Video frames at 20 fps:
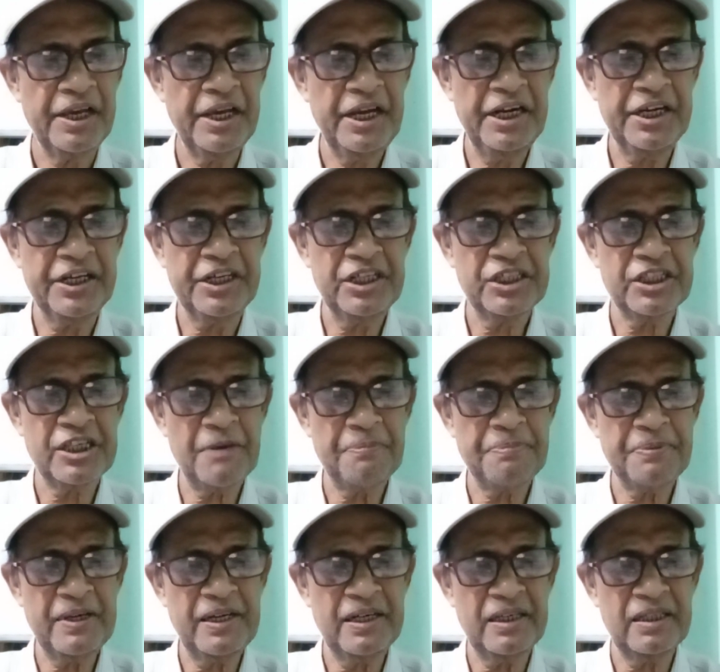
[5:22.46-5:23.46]
it
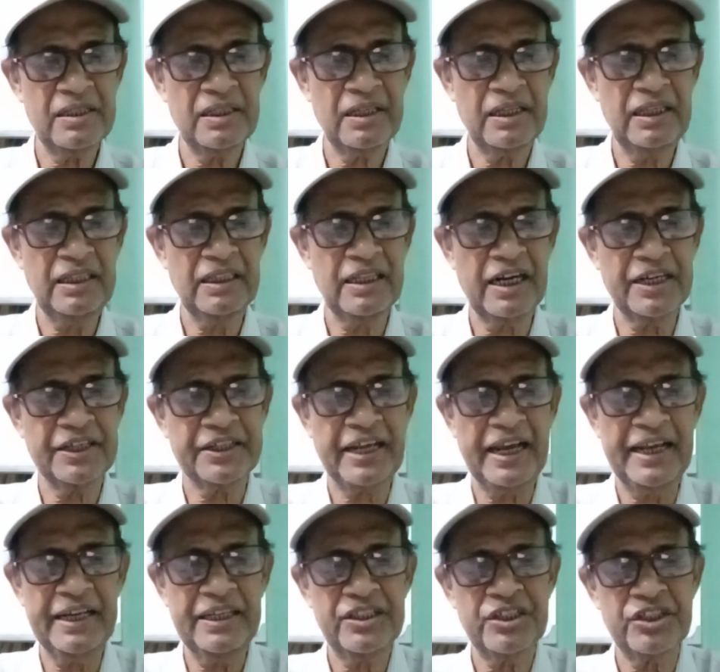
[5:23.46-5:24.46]
disappeared in the
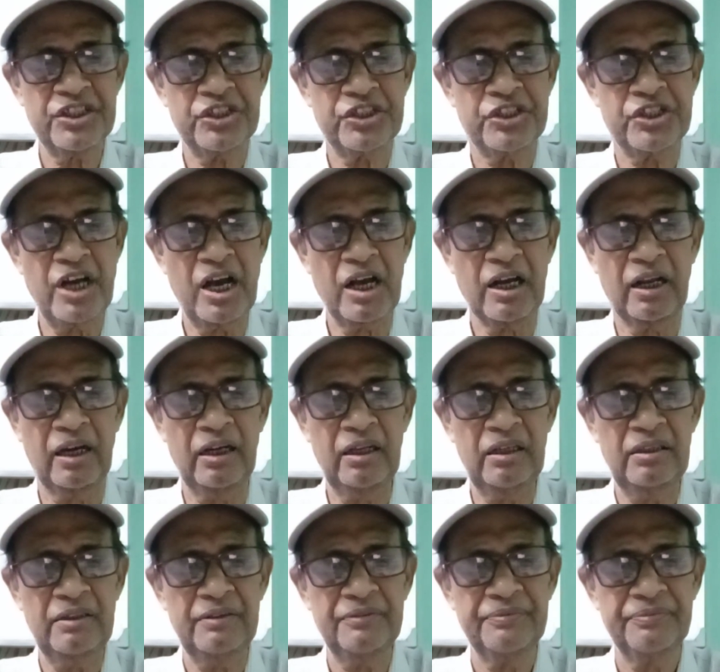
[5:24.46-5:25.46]
dense
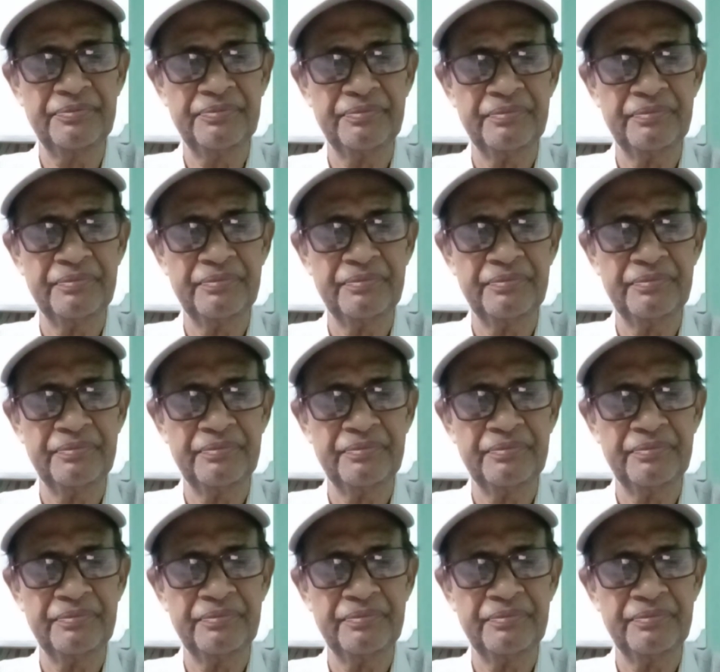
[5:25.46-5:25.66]
jungle.